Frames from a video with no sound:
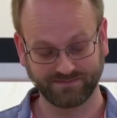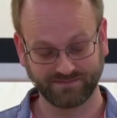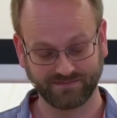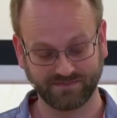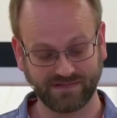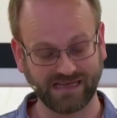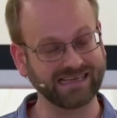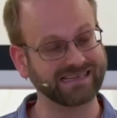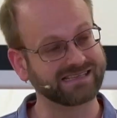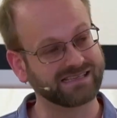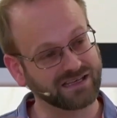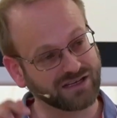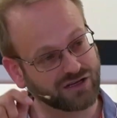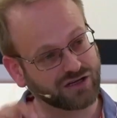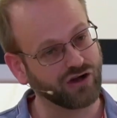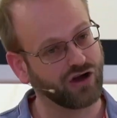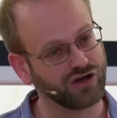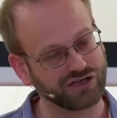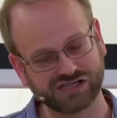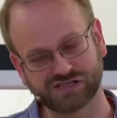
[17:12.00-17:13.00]
It's the
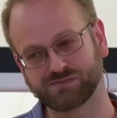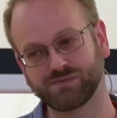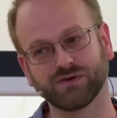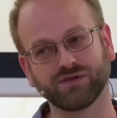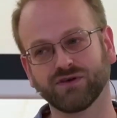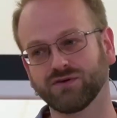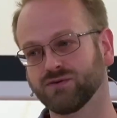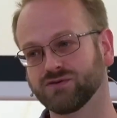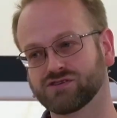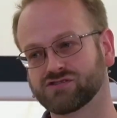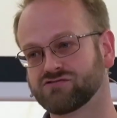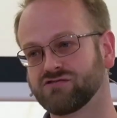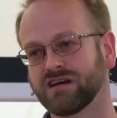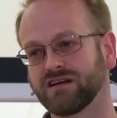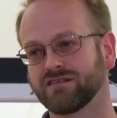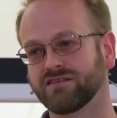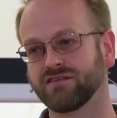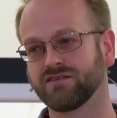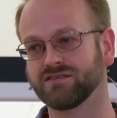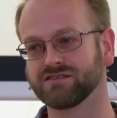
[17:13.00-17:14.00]
gospel that will
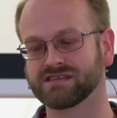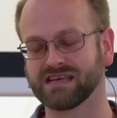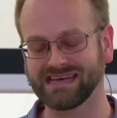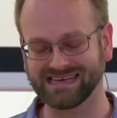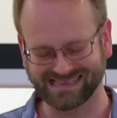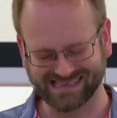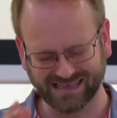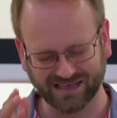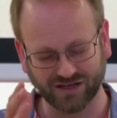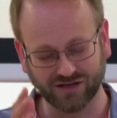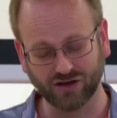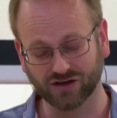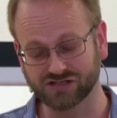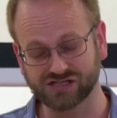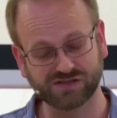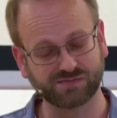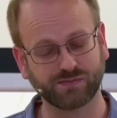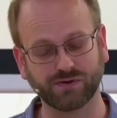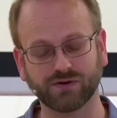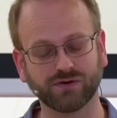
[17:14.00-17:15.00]
strengthen us. It's the
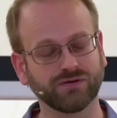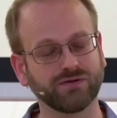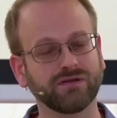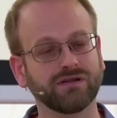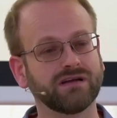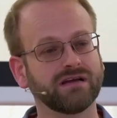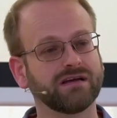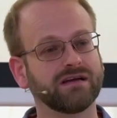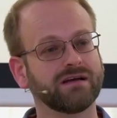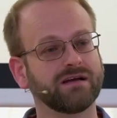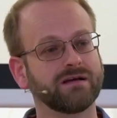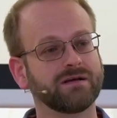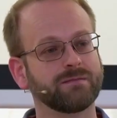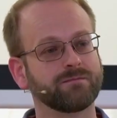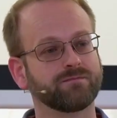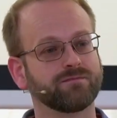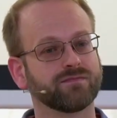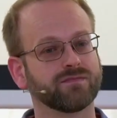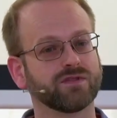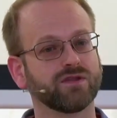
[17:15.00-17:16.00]
gospel
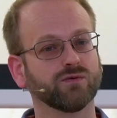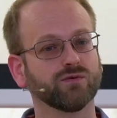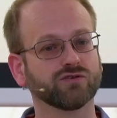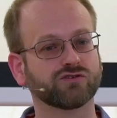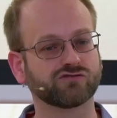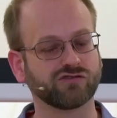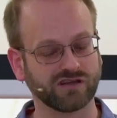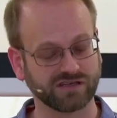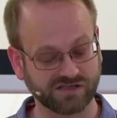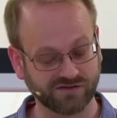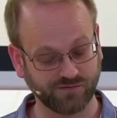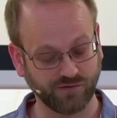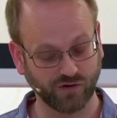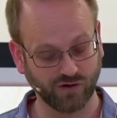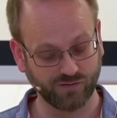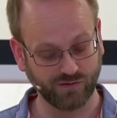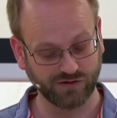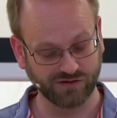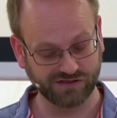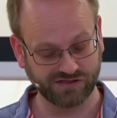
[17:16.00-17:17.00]
that will
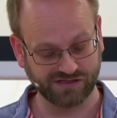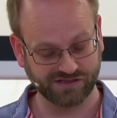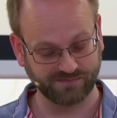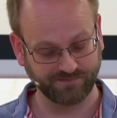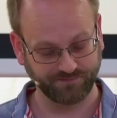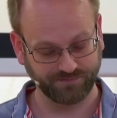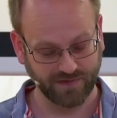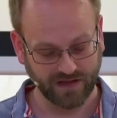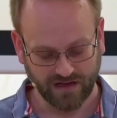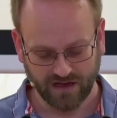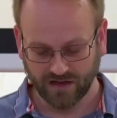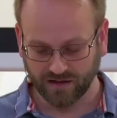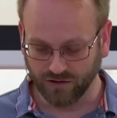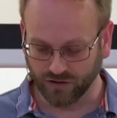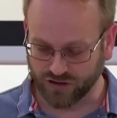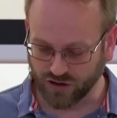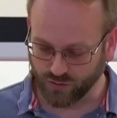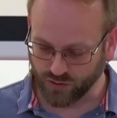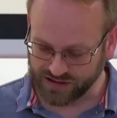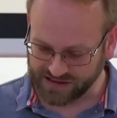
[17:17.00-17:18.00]
transform us.
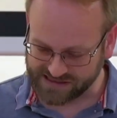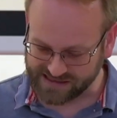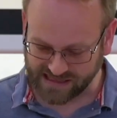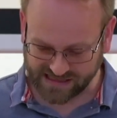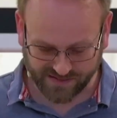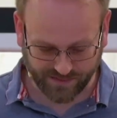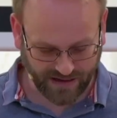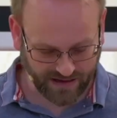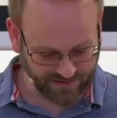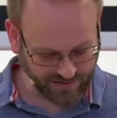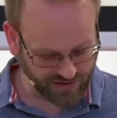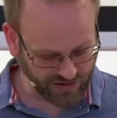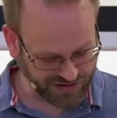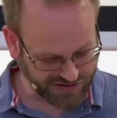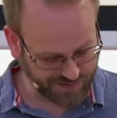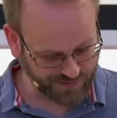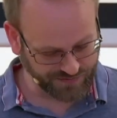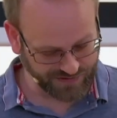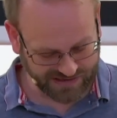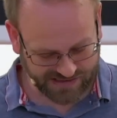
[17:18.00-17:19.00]
Look at what he says about the
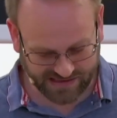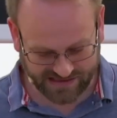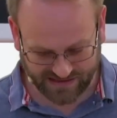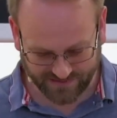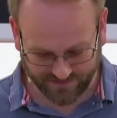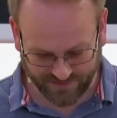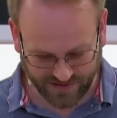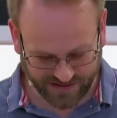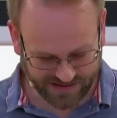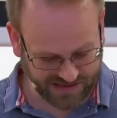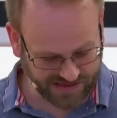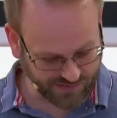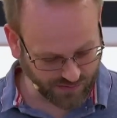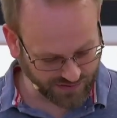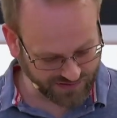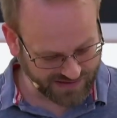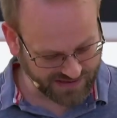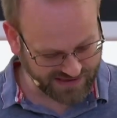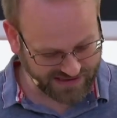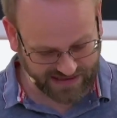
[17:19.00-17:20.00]
gospel. This is in verses
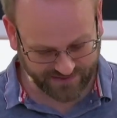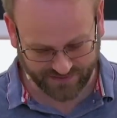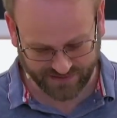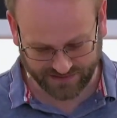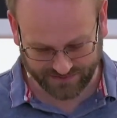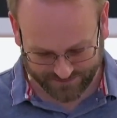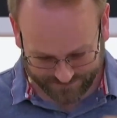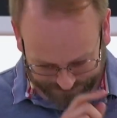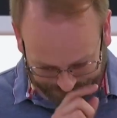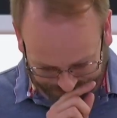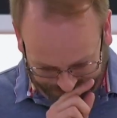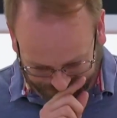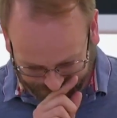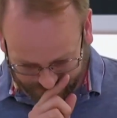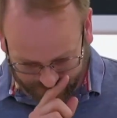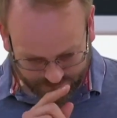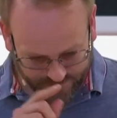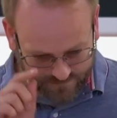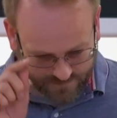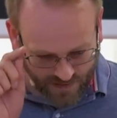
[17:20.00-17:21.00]
1 to 7.
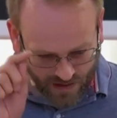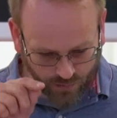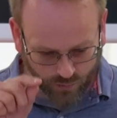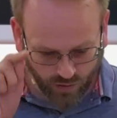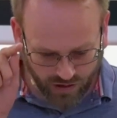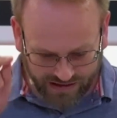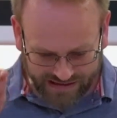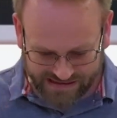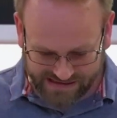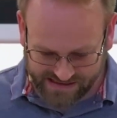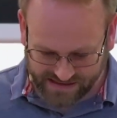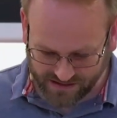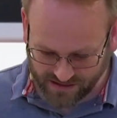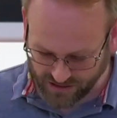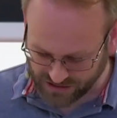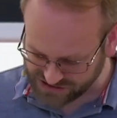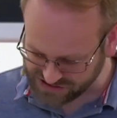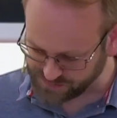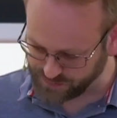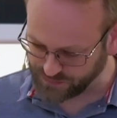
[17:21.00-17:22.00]
What is the
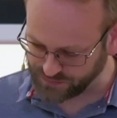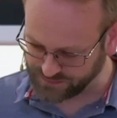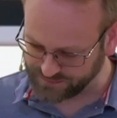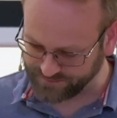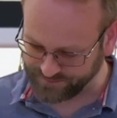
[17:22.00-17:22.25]
gospel?